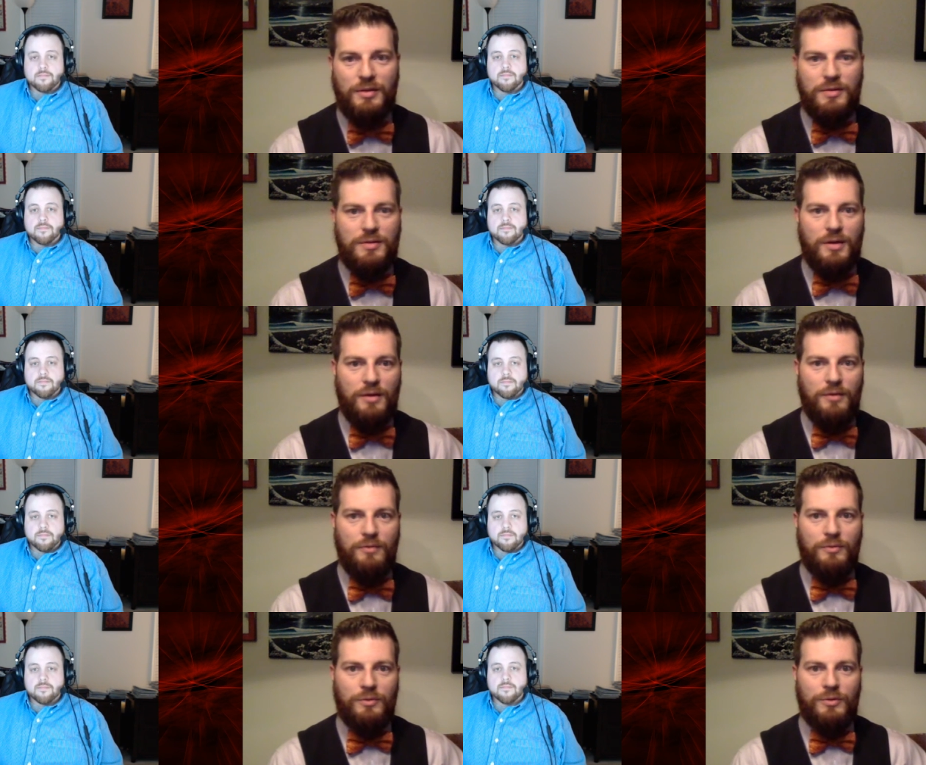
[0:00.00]

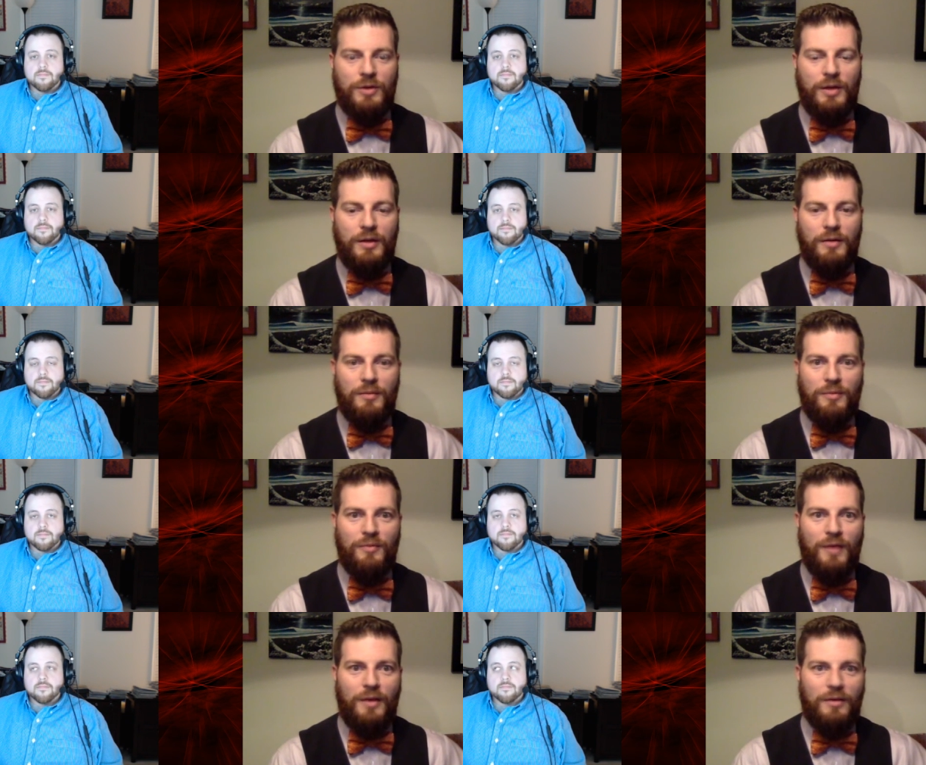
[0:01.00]
Speaker 1: So we'll try and
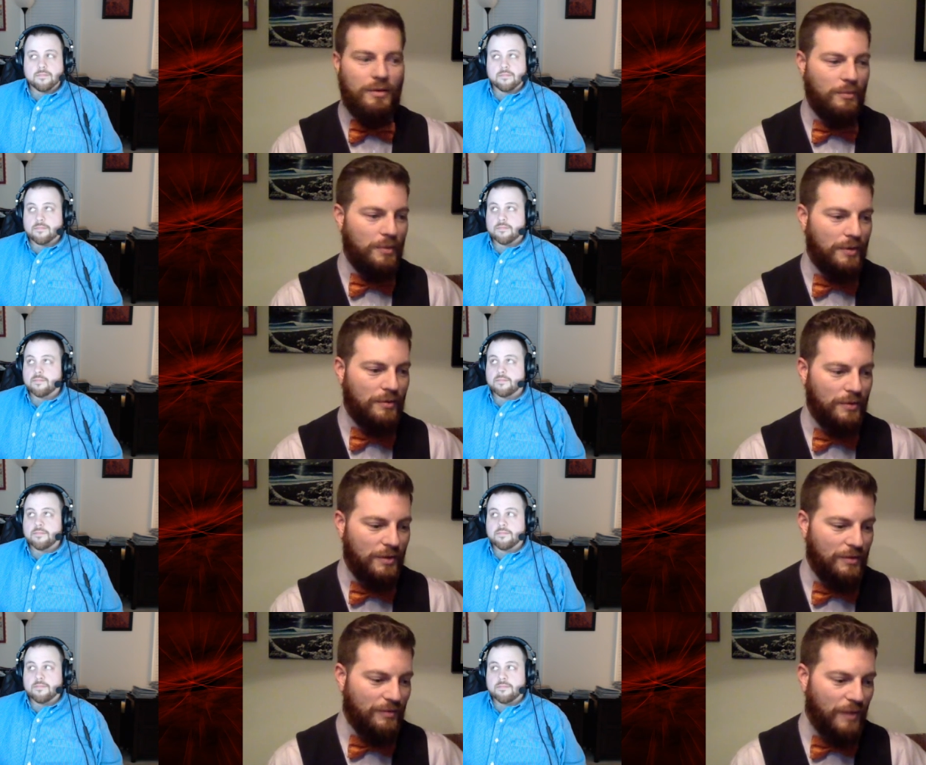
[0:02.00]
provide a little bit of
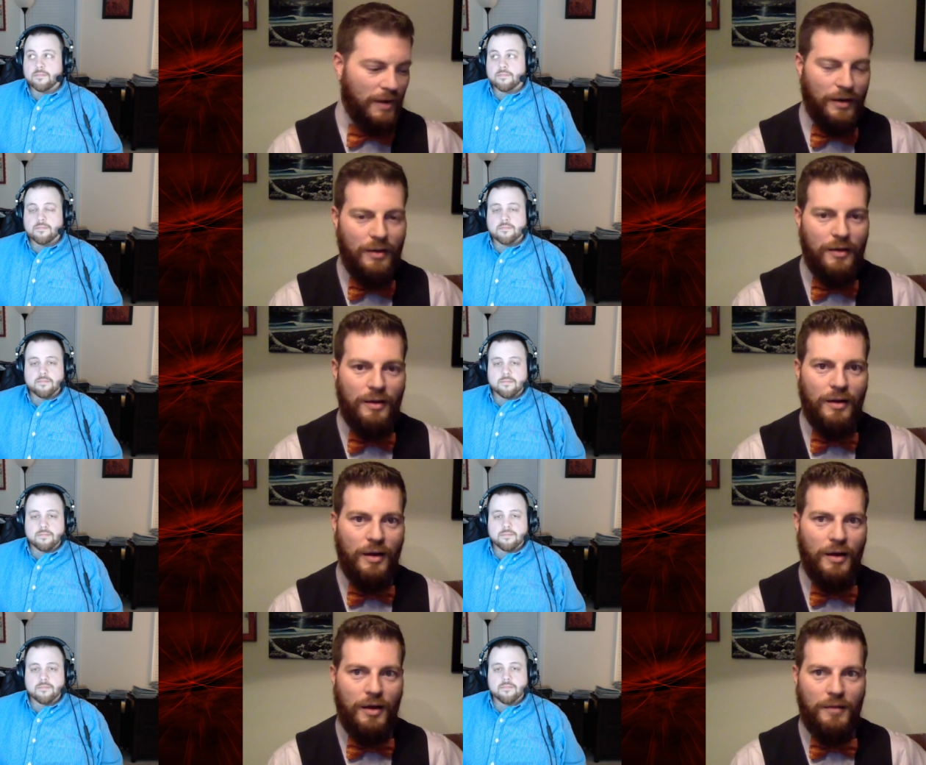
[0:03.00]
relief there.
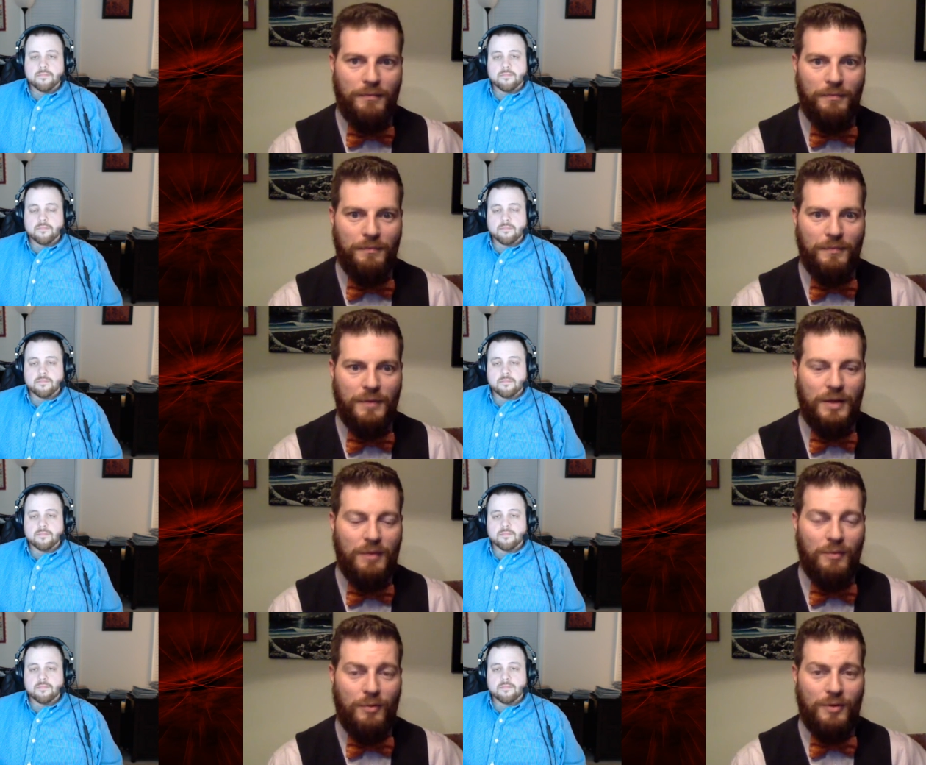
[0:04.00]
Um, a couple more